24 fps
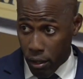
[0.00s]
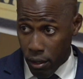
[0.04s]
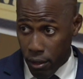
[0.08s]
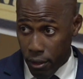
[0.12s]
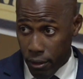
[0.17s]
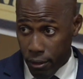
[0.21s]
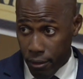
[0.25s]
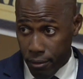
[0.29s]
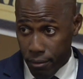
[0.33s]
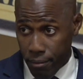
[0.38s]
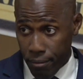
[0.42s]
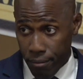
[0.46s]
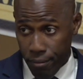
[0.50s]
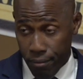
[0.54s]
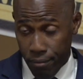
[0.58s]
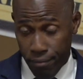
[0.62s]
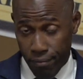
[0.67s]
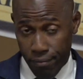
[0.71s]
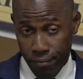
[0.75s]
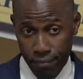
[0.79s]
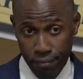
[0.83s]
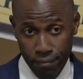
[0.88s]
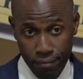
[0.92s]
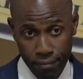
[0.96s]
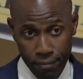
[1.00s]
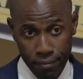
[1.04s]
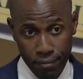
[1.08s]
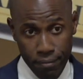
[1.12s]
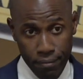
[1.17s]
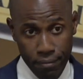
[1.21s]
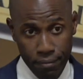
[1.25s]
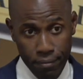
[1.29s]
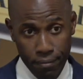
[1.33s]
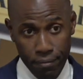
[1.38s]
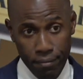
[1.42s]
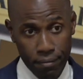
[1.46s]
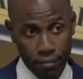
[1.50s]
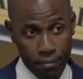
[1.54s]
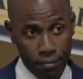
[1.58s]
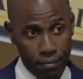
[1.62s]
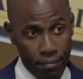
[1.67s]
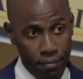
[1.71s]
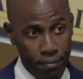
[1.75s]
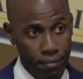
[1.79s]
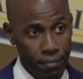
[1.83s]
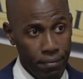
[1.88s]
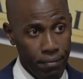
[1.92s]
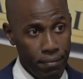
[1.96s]

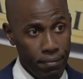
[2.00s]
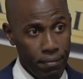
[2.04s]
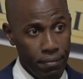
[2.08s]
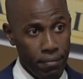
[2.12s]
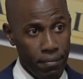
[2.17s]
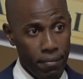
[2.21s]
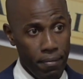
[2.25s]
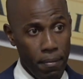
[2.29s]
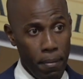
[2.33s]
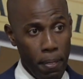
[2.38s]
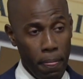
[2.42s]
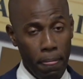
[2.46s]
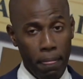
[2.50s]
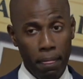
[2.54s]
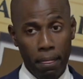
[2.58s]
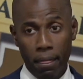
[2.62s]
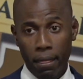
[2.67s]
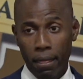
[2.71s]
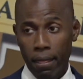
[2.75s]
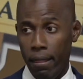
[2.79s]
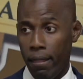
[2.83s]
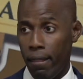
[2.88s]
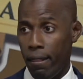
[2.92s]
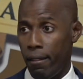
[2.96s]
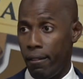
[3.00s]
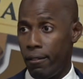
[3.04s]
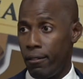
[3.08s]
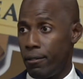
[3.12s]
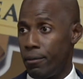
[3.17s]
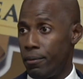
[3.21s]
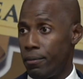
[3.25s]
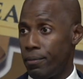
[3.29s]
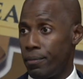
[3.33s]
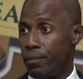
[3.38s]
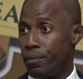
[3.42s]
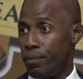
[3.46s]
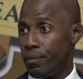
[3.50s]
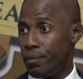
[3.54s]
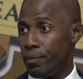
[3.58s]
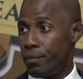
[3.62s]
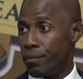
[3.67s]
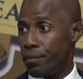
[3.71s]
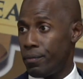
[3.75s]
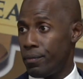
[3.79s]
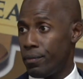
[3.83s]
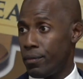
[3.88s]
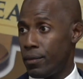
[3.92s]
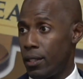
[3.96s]
[no speech]